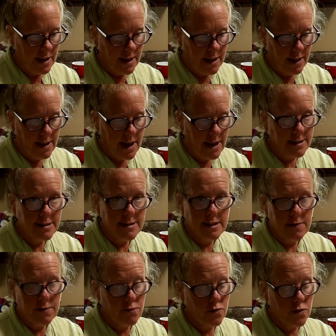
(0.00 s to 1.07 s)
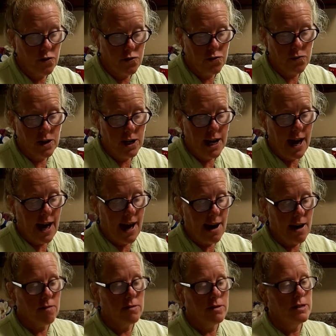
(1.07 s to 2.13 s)
Allow to sit for three
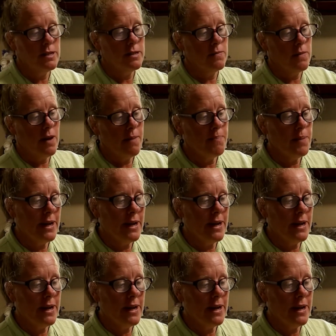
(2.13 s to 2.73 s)
hours and wipe